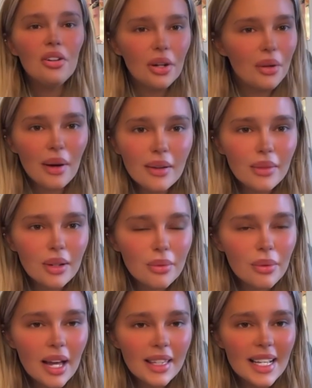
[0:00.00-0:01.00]
don't know where I'm
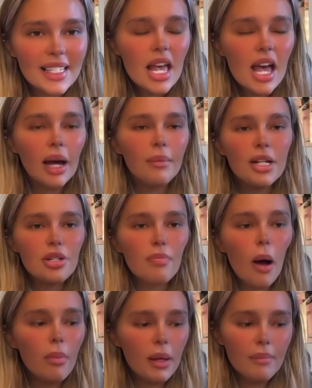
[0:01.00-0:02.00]
gonna wear this. I might
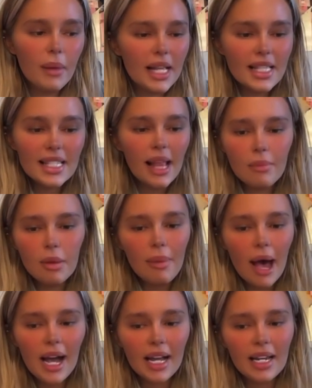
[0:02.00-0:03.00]
just pop him into like
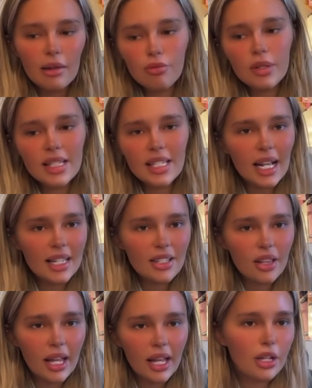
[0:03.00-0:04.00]
my bag, and if we
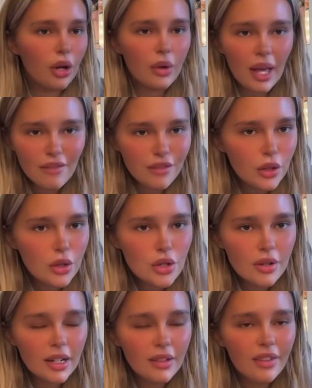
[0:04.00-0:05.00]
decide to like go get
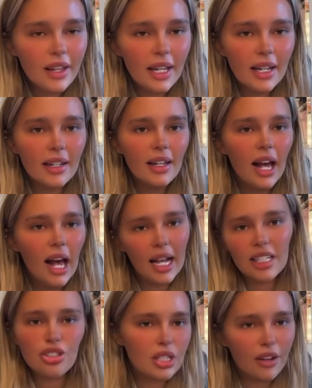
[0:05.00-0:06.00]
food or anything,
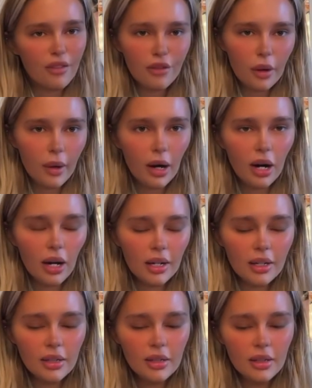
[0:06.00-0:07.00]
I can just like throw it
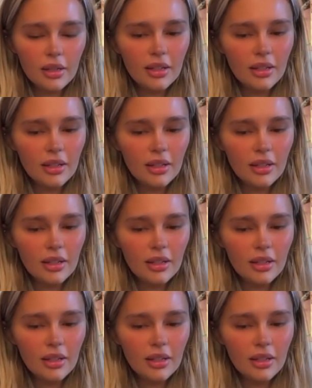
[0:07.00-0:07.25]
on.